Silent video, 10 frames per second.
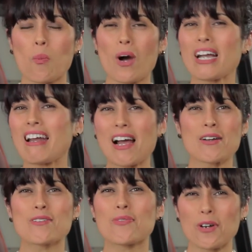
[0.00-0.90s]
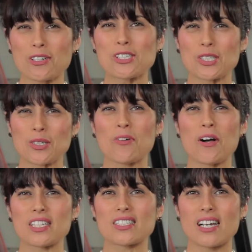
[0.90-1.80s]
What can I afford to do of
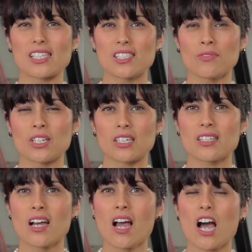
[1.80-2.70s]
all these activities?